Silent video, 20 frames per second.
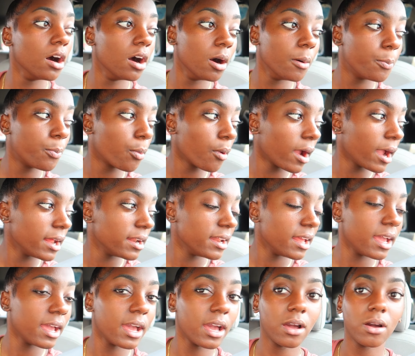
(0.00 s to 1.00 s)
up right
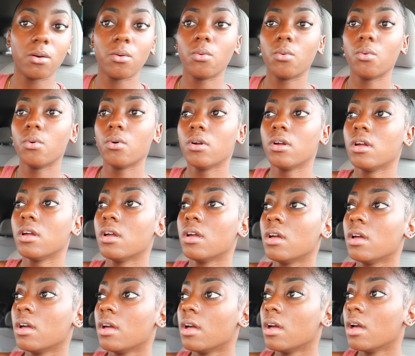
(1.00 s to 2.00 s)
now
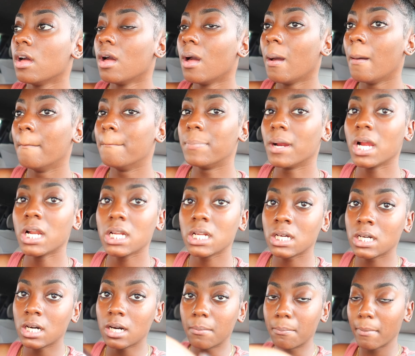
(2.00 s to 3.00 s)
burning
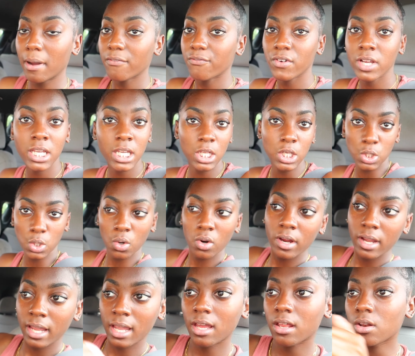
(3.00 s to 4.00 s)
up my freaking door
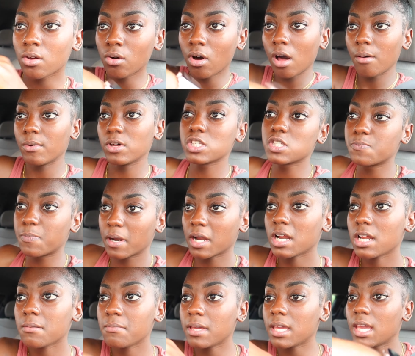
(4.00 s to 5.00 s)
handle almost
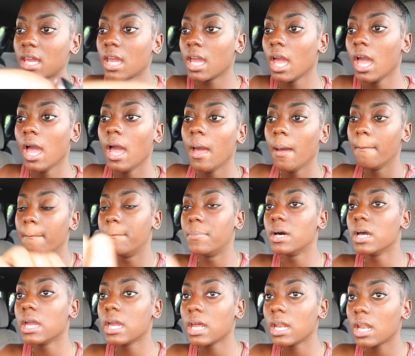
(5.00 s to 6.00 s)
burned me
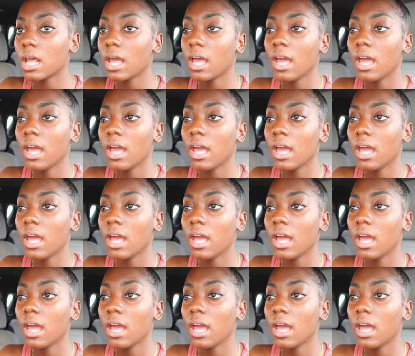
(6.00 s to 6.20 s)
but